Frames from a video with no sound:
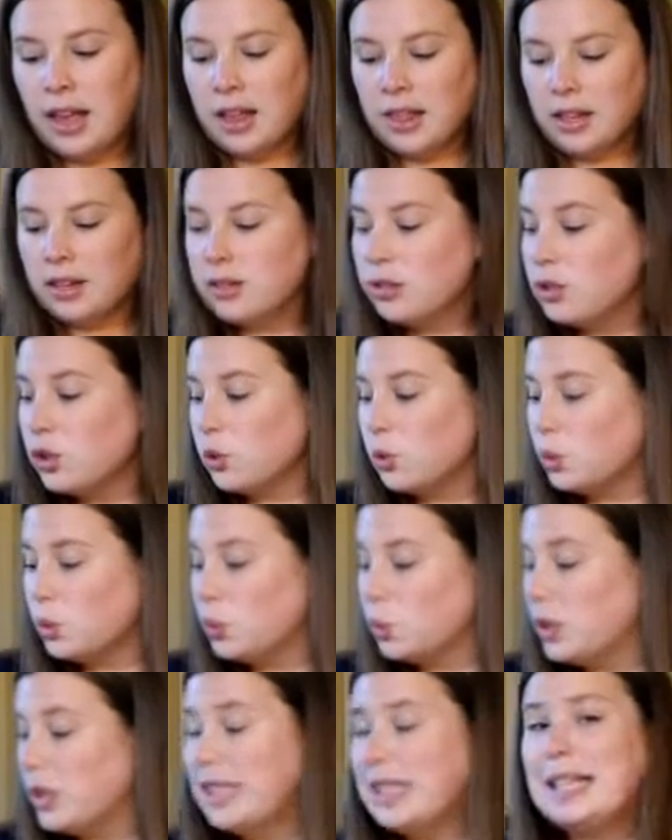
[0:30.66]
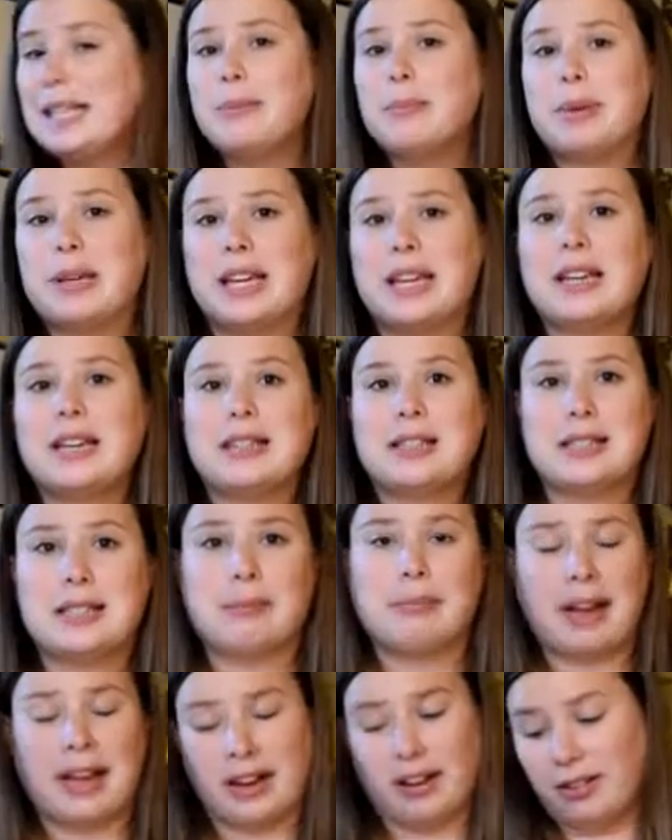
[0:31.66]
There's a really big
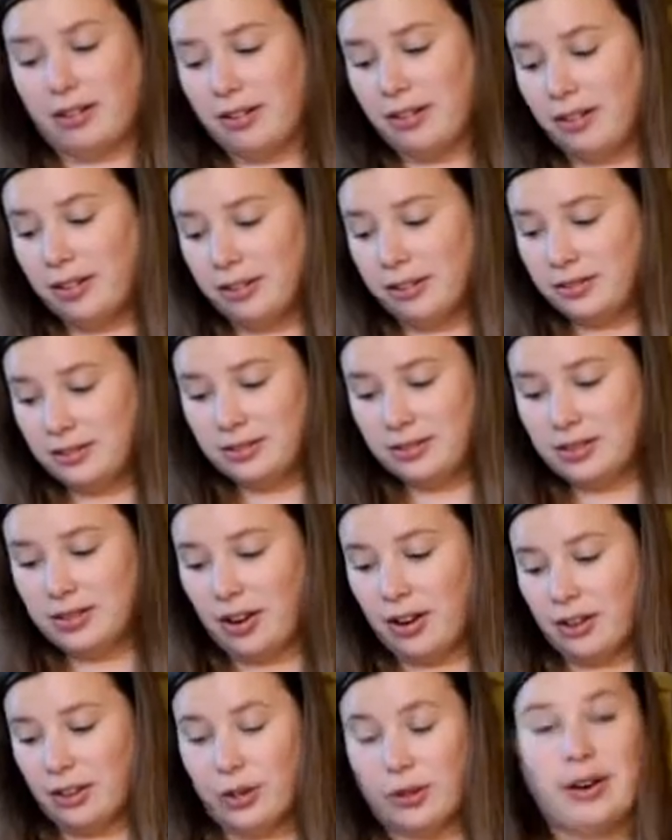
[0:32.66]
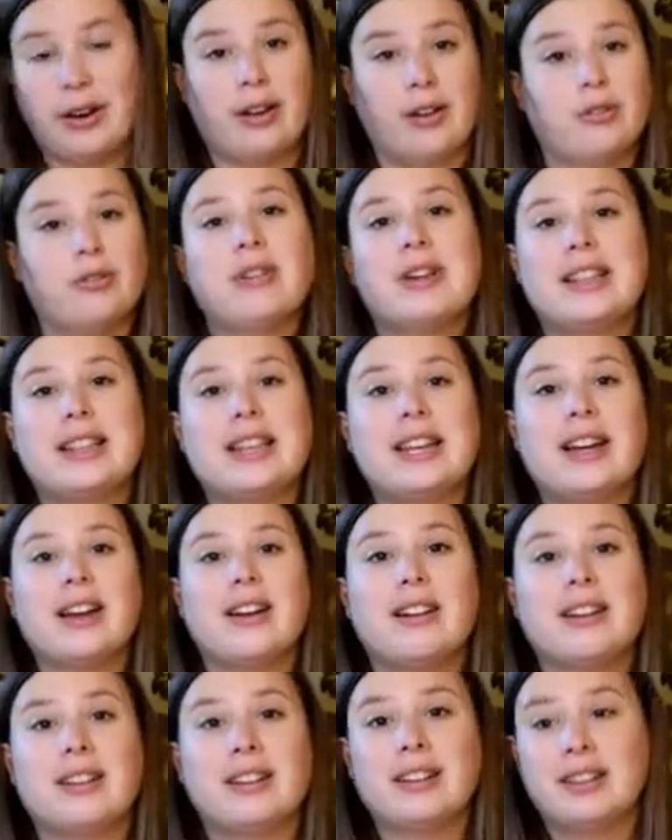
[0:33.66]
spider on the ground right
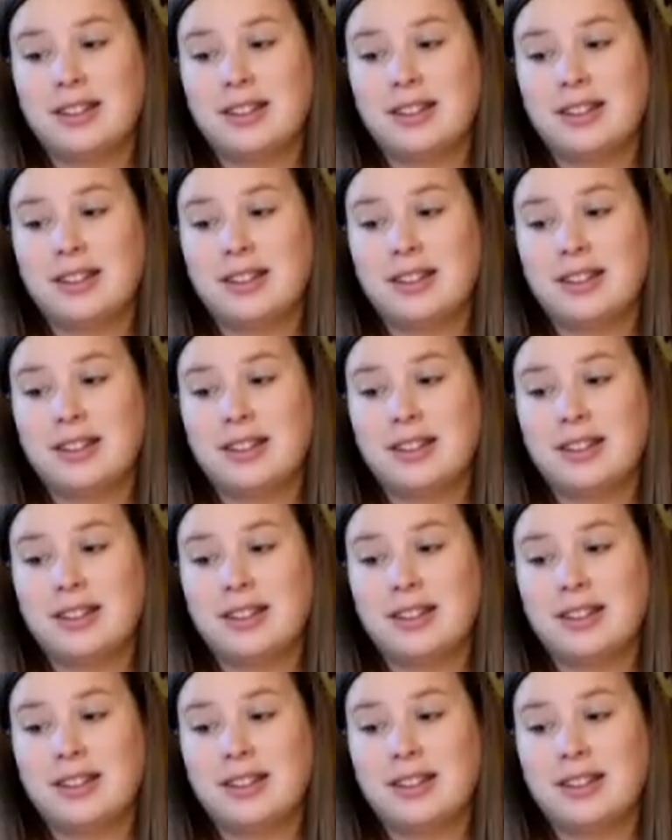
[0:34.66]
there,